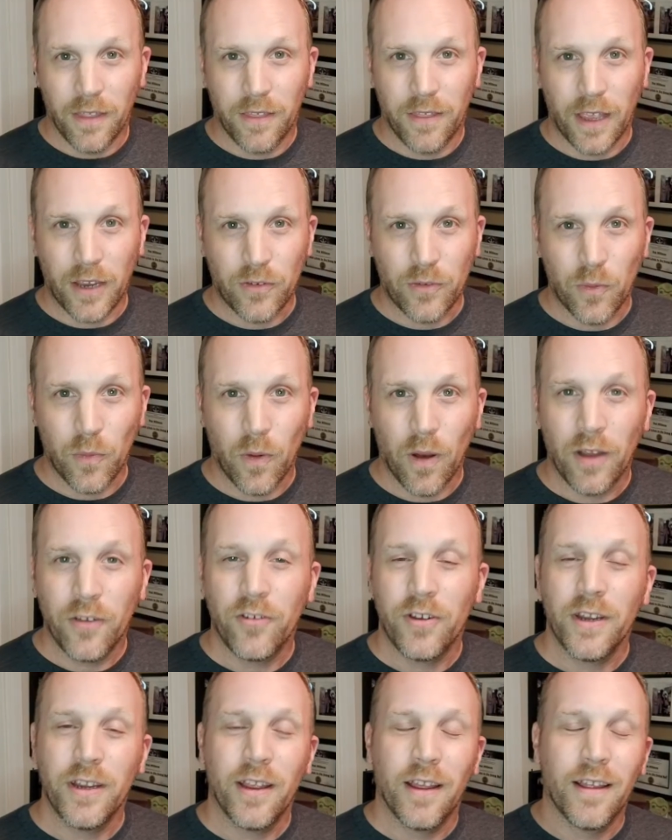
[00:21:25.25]
Thanks for
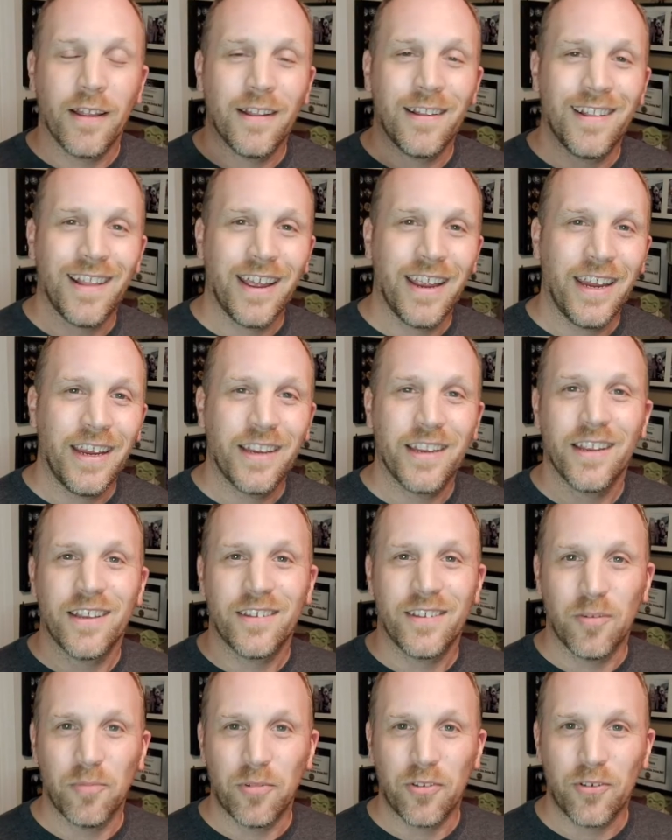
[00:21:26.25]
watching. Like,
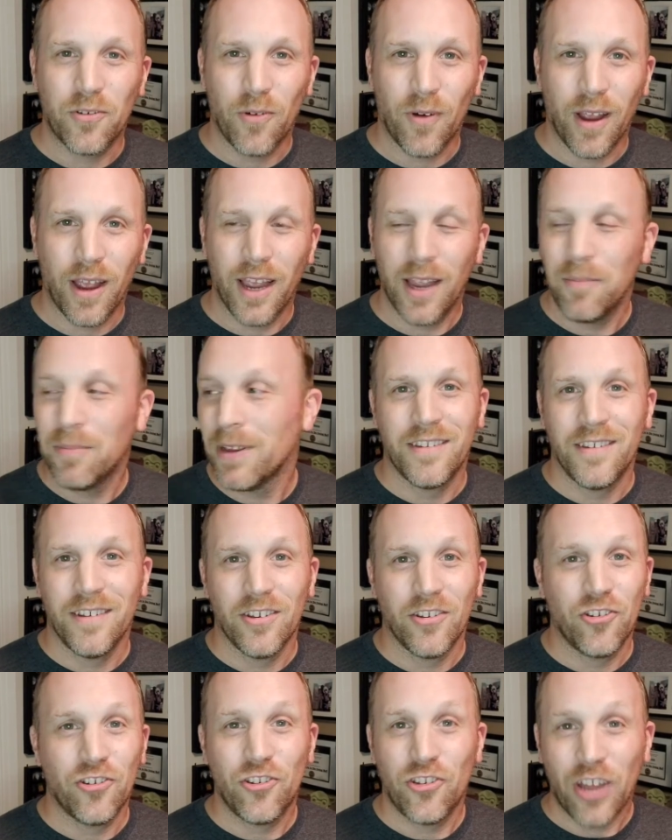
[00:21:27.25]
subscribe,
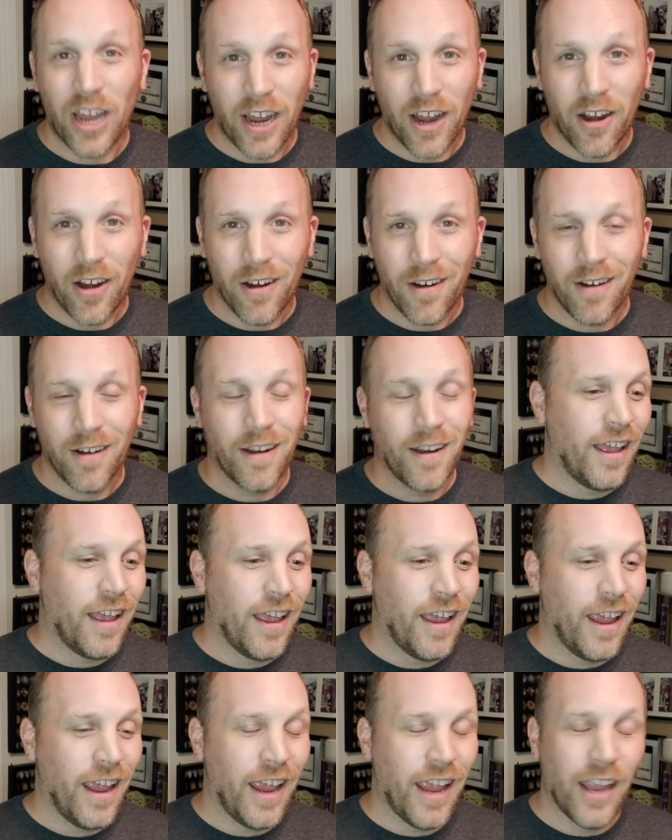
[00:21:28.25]
share,
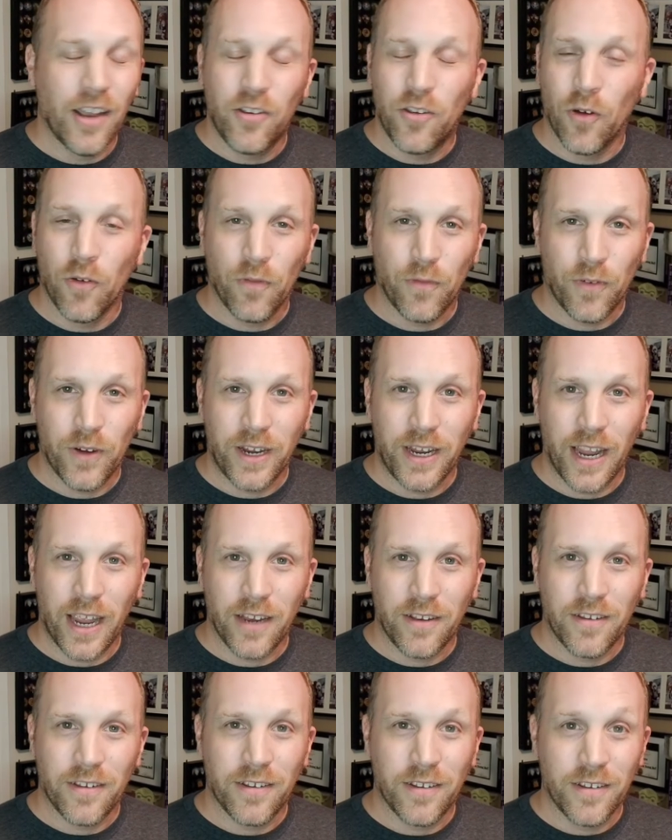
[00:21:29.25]
and don't
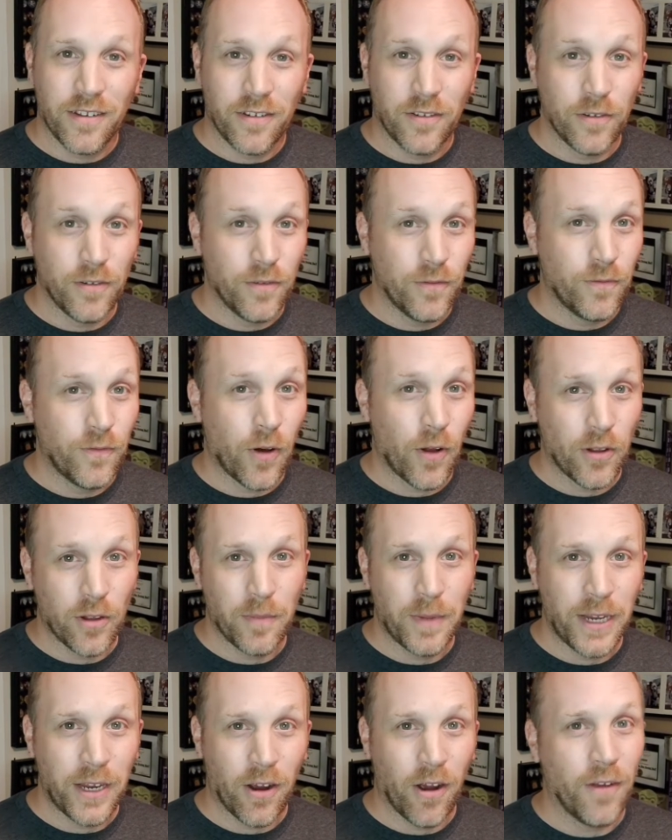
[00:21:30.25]
forget to follow
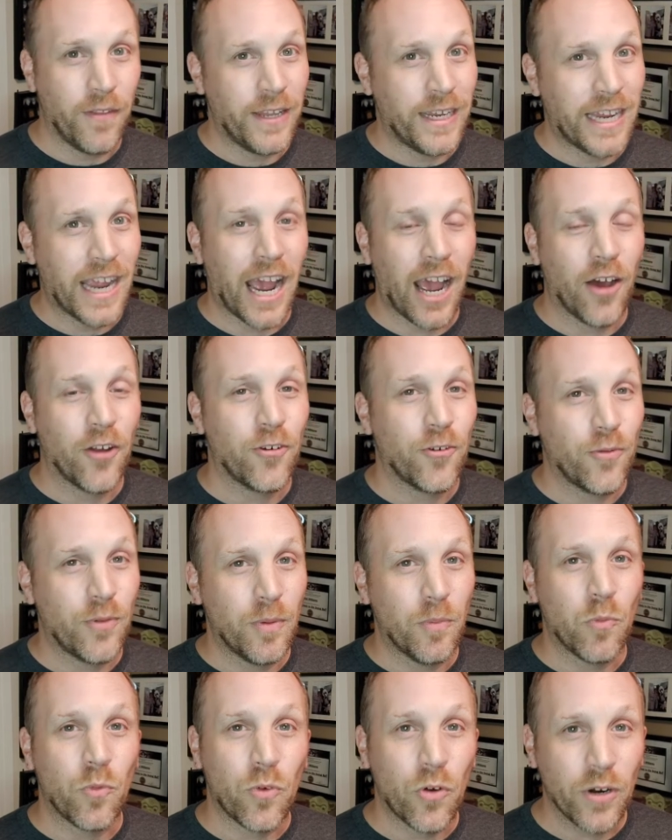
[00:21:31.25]
me on the Outer
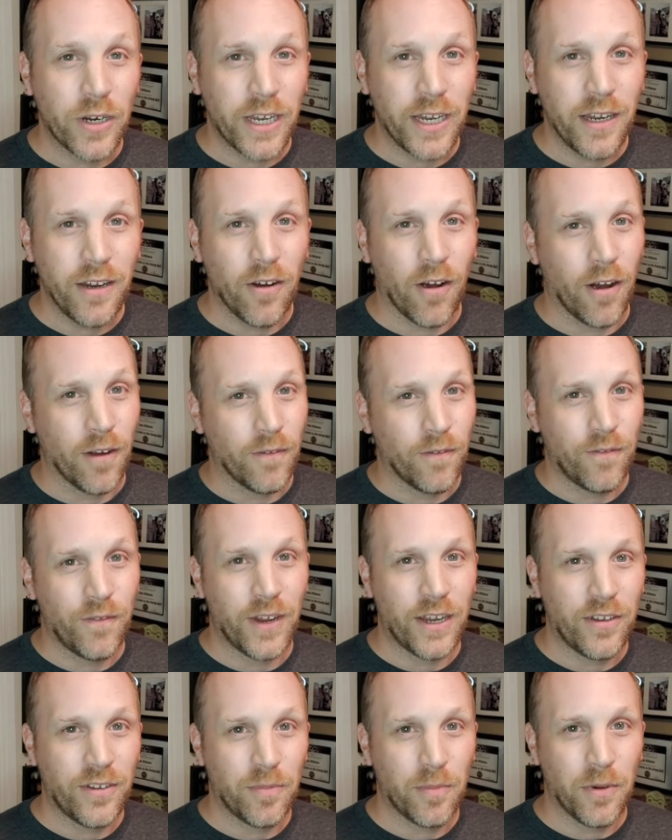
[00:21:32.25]
Rim Rookie on
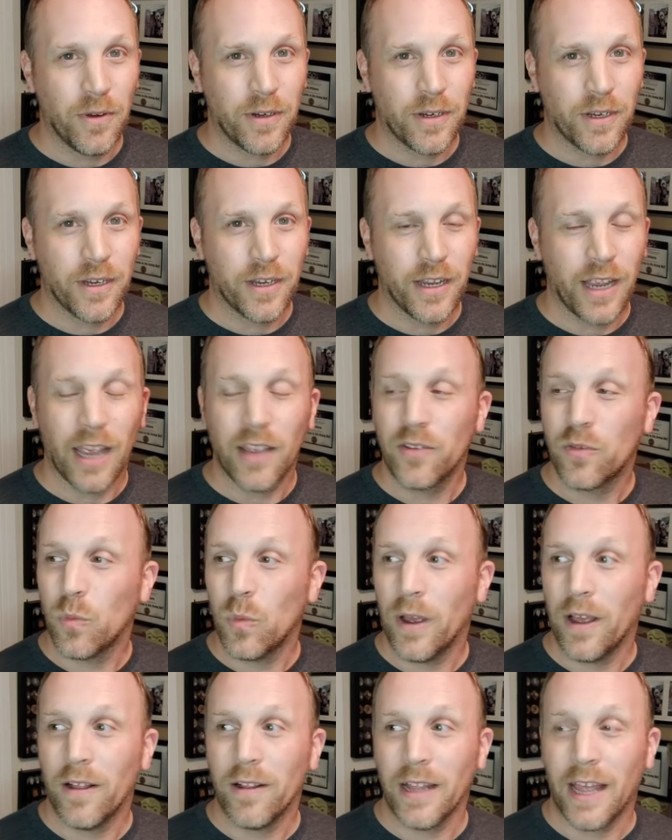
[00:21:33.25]
Facebook, as
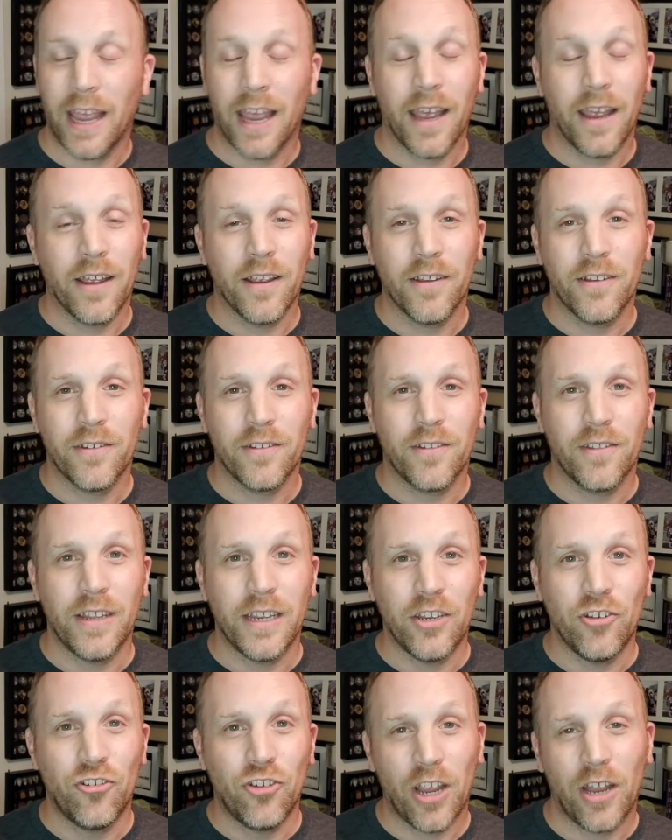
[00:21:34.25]
well as
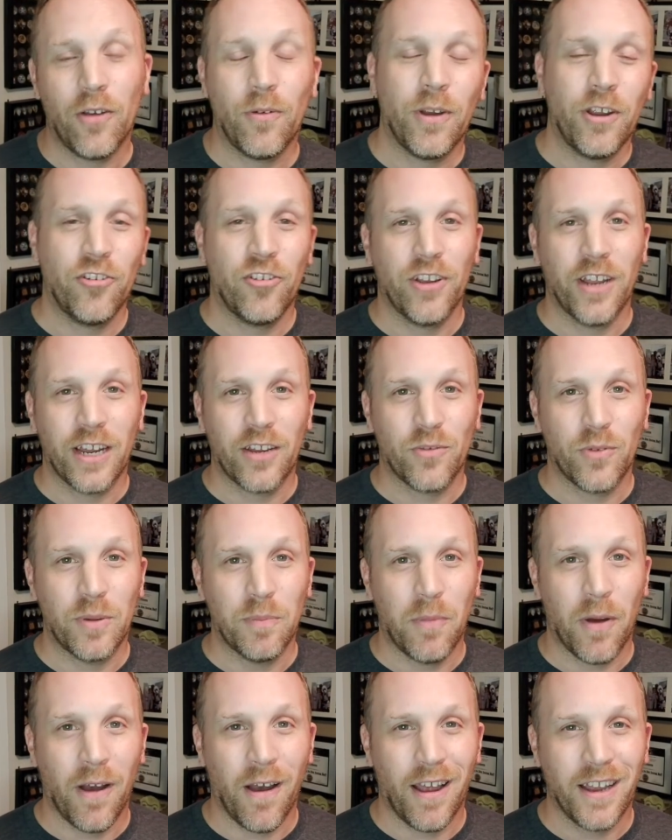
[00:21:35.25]
the Generation
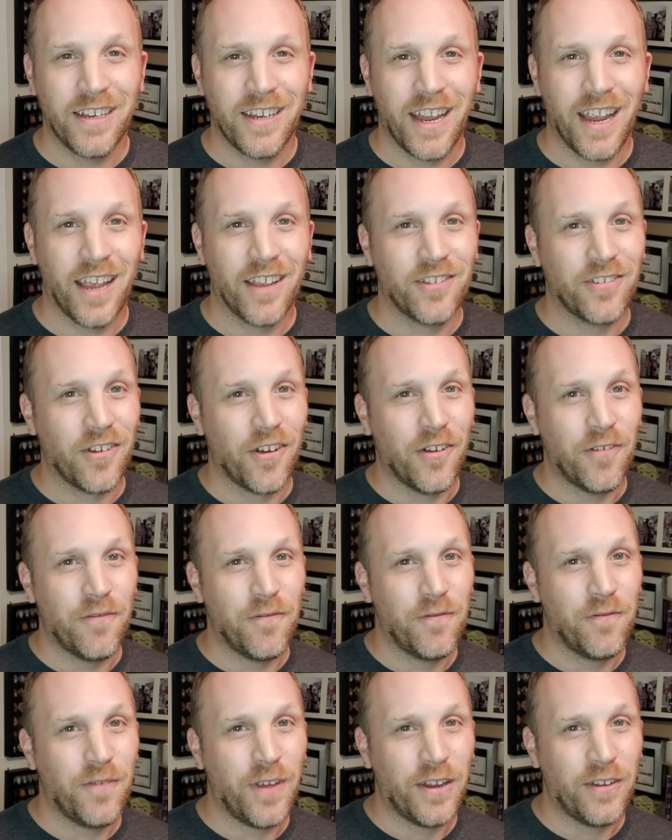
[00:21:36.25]
X-Wing podcast on
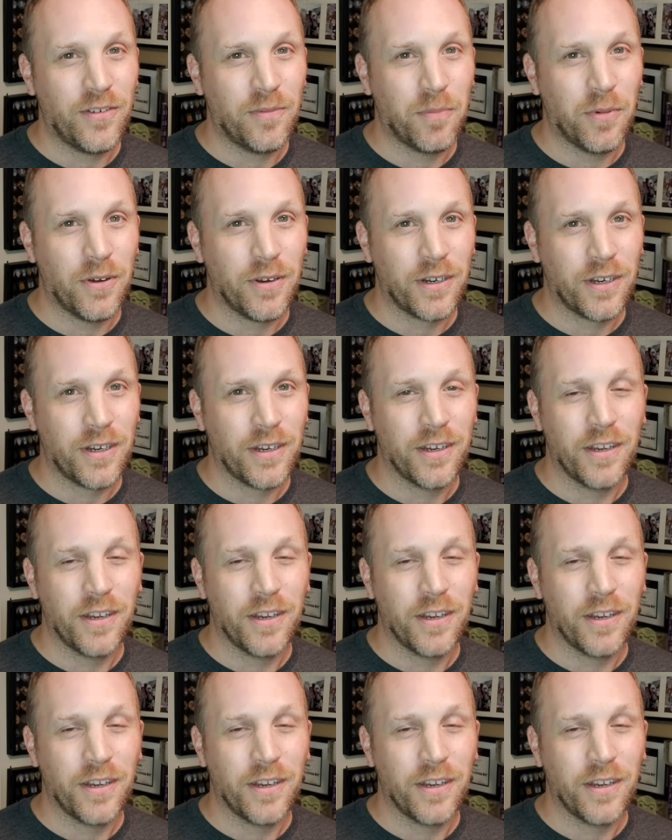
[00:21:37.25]
Facebook,